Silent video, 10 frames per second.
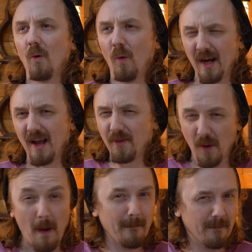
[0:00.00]
what
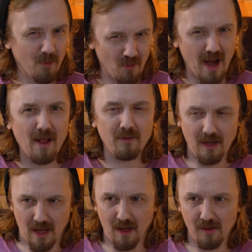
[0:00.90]
other
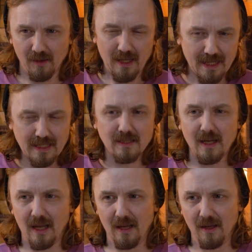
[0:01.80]
brown ale is
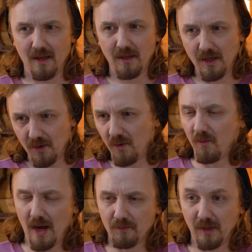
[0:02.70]
a
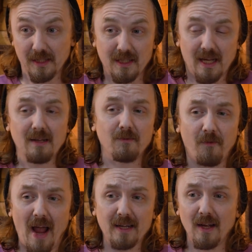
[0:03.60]
year-round release? In
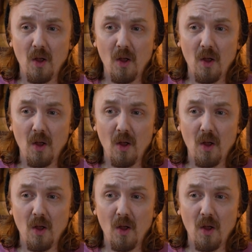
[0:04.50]
fact,